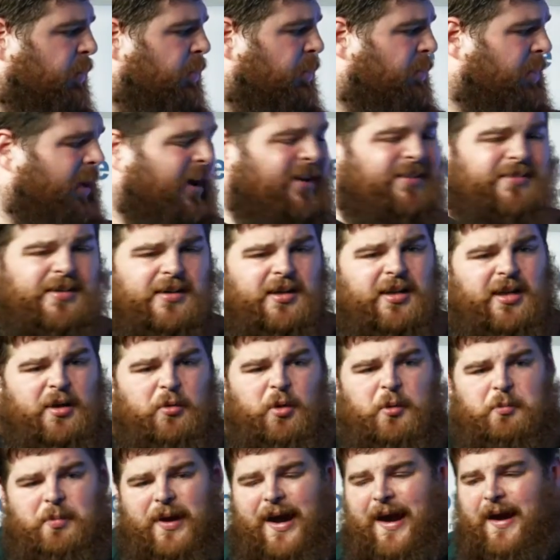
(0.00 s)
Basically, we
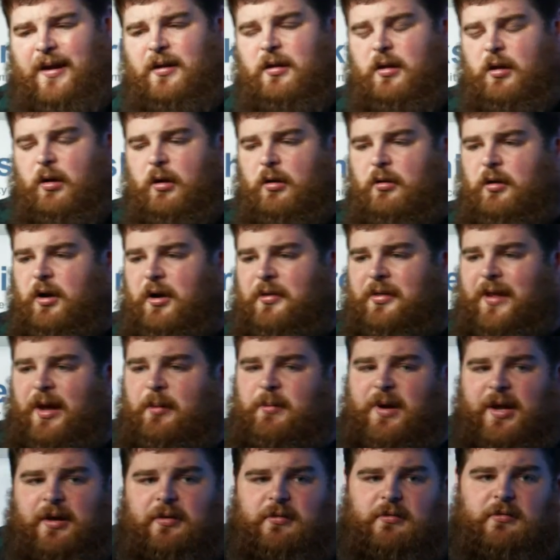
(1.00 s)
paired a lot, and that
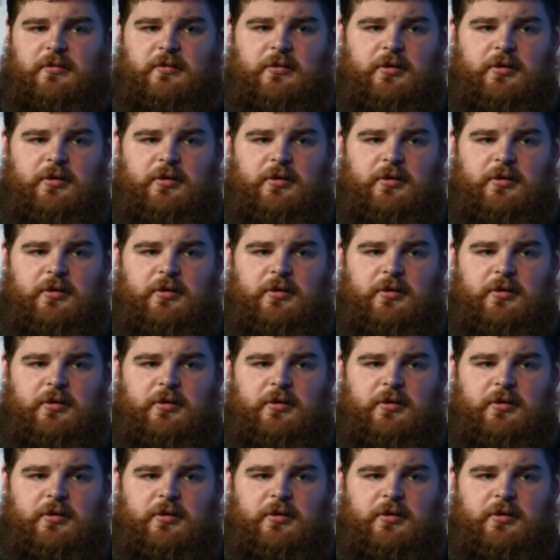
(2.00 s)
meant